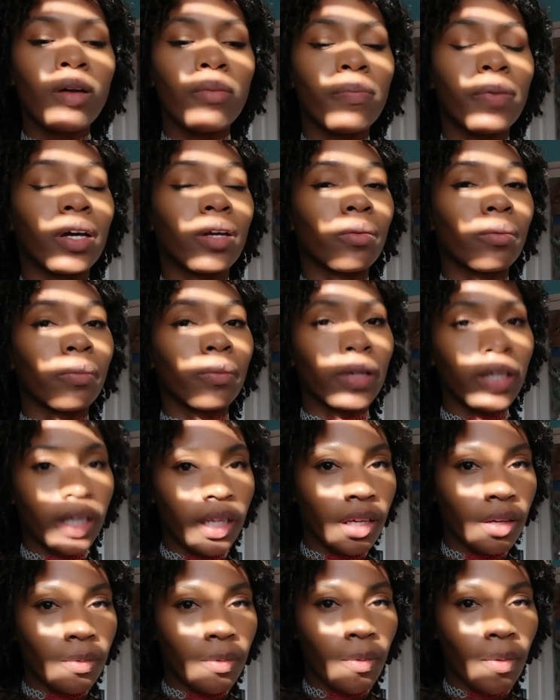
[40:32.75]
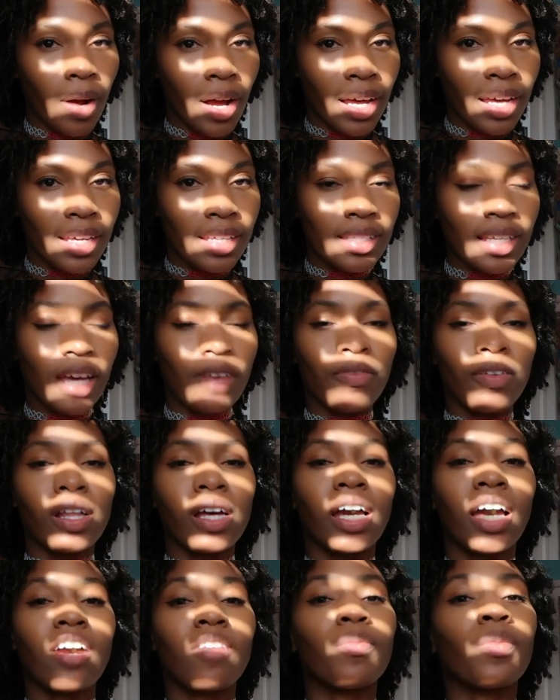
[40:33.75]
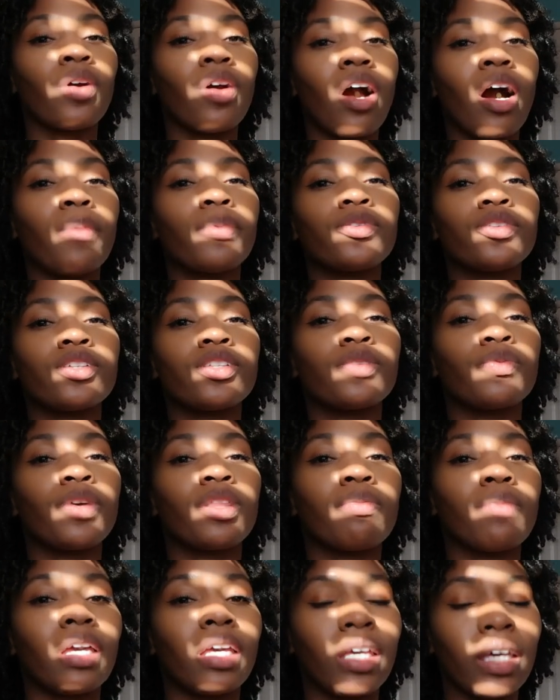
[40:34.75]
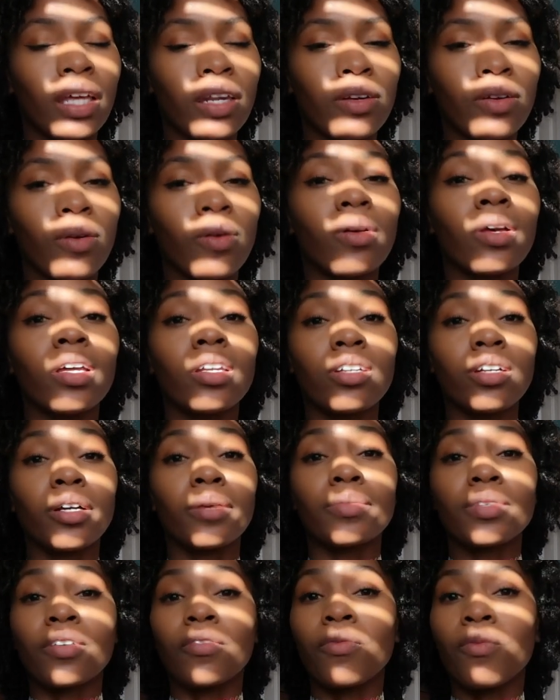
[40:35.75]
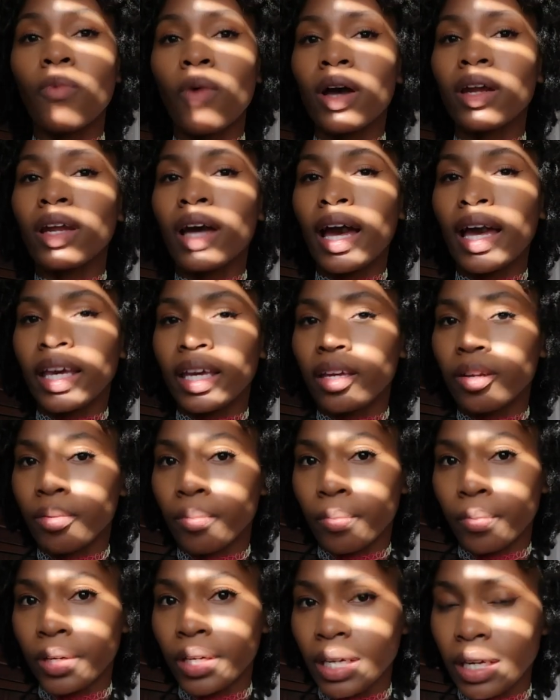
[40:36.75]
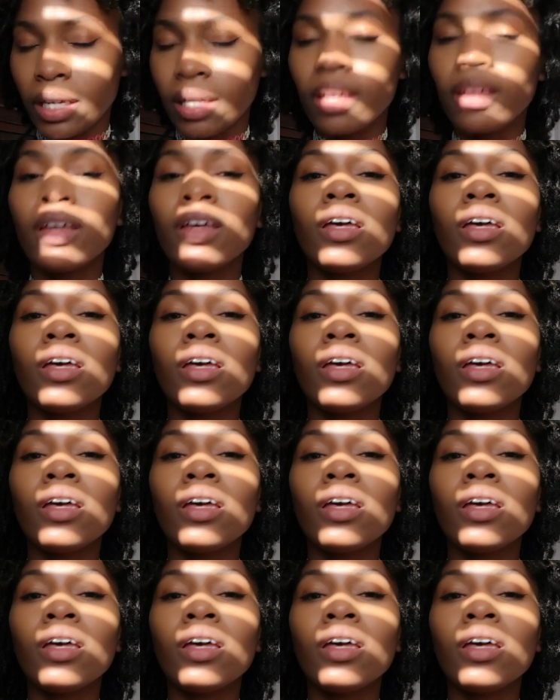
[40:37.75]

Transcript: But reading-wise, I feel like I have more options with my Kindle in terms of what I can read.